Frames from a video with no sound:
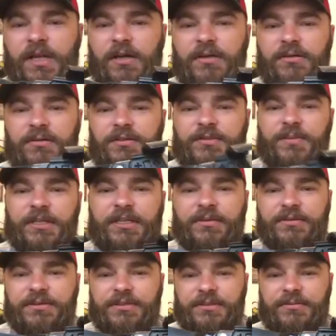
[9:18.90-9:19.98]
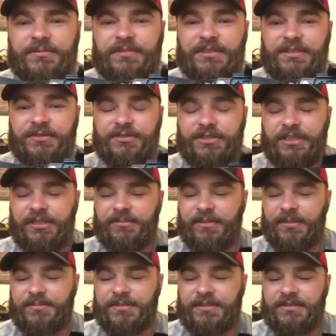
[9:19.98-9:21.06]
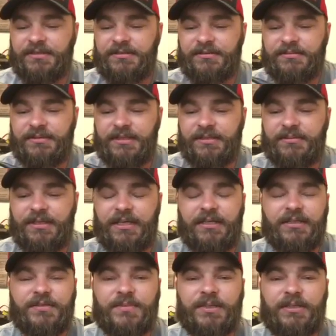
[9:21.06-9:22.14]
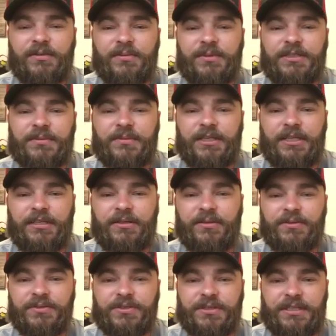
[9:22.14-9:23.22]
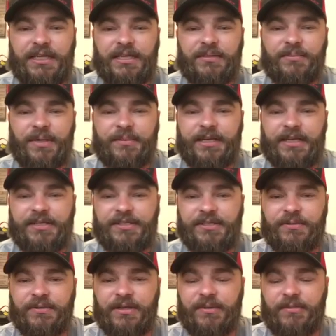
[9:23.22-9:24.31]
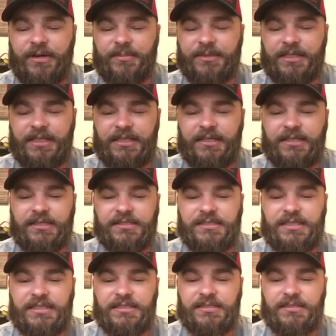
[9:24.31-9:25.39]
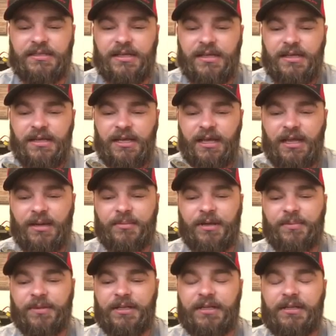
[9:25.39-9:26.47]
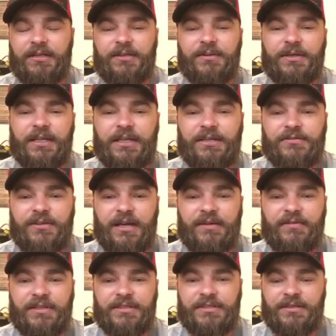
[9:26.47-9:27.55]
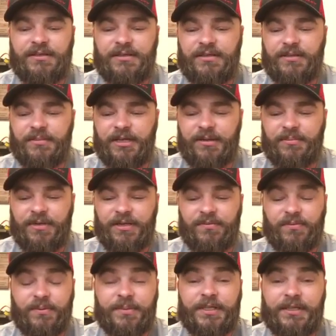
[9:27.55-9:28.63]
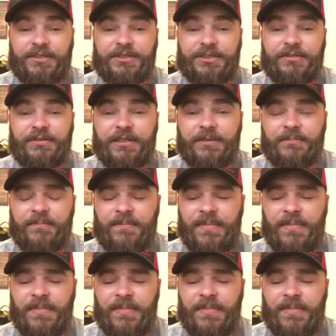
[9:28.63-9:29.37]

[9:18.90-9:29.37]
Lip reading: Hogue speed holster. Still cheap. I'm still, not going to spend a whole bunch of money on a holster yet. Maybe next year. We're coming up at the end of the season, and I'm not planning on doing any traveling, so here in about a month, we'll be done shooting.